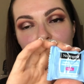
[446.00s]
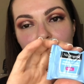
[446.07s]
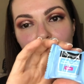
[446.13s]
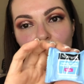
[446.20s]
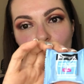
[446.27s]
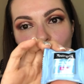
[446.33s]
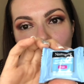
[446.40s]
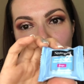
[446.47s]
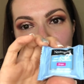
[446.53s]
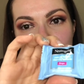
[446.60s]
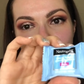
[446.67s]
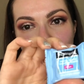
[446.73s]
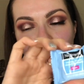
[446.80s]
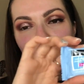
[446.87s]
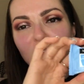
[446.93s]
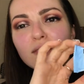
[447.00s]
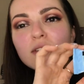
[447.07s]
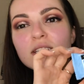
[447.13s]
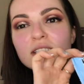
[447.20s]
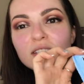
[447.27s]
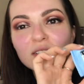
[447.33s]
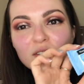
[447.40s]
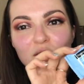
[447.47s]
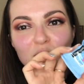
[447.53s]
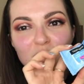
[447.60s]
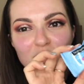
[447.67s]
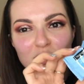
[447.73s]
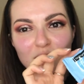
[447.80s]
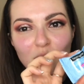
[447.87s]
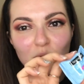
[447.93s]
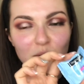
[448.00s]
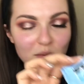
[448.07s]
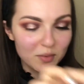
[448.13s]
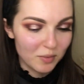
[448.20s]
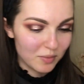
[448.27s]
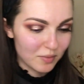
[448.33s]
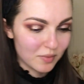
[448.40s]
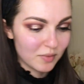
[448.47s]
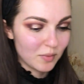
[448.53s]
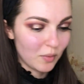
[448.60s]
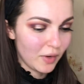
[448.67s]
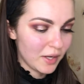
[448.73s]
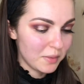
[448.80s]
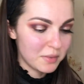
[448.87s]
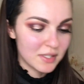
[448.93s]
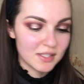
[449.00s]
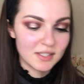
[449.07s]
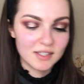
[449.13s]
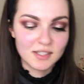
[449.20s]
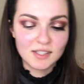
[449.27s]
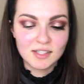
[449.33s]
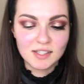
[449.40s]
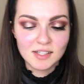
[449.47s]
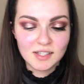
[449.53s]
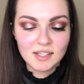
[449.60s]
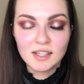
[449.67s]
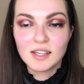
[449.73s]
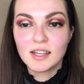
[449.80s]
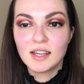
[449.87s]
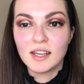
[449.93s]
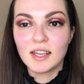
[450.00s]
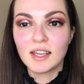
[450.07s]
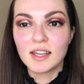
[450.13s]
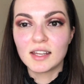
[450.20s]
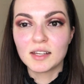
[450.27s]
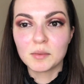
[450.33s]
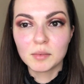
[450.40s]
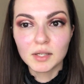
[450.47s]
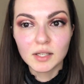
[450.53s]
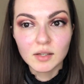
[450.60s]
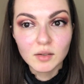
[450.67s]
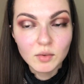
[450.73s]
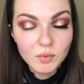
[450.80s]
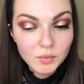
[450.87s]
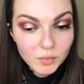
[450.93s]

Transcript: makeup wipe. I love these little cute to-go wipes. And I'm going to